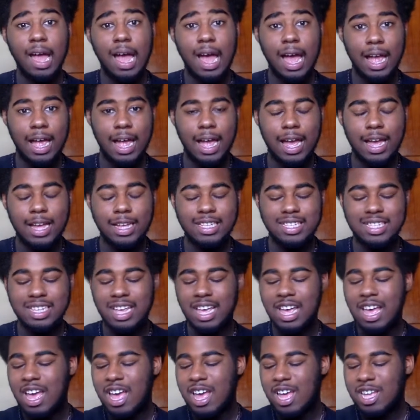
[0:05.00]
Hi guys.
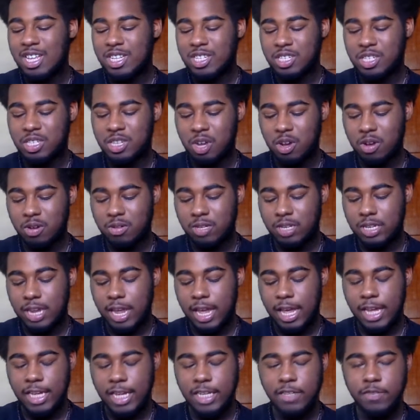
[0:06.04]
So
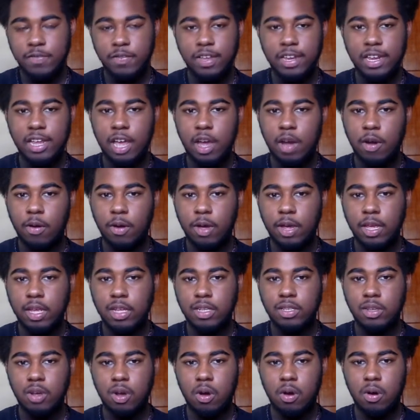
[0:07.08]
today's video
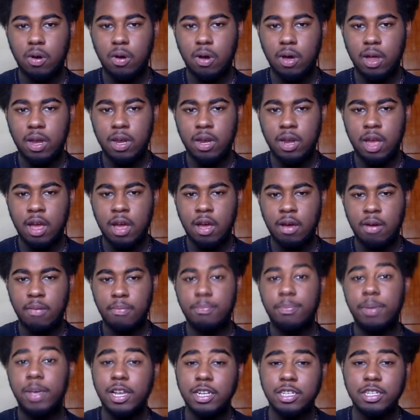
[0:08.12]
is
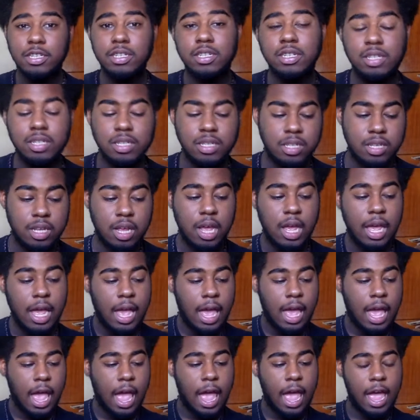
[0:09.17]
on pictures
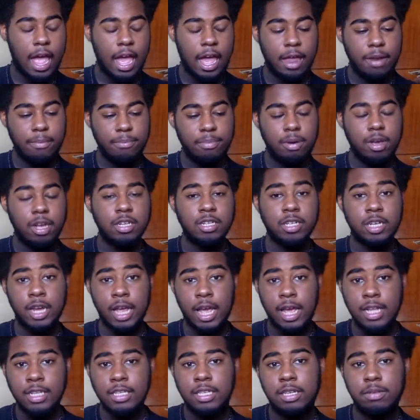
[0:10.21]
and picture
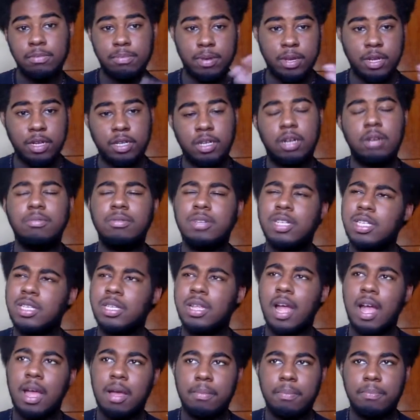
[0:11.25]
gazing,
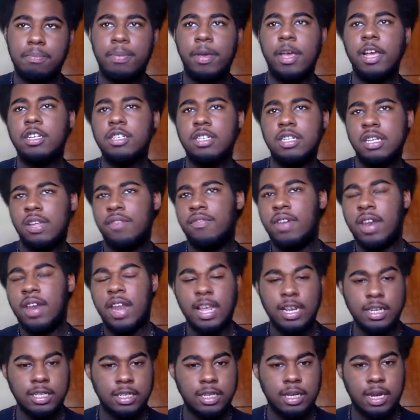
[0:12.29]
just picture
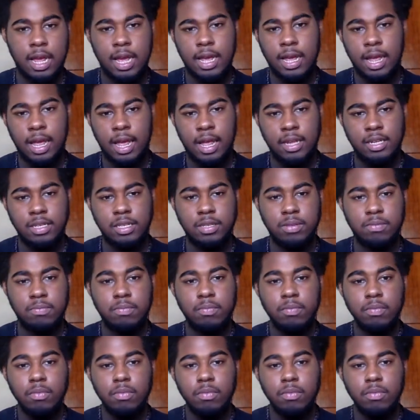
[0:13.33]
divination, I guess.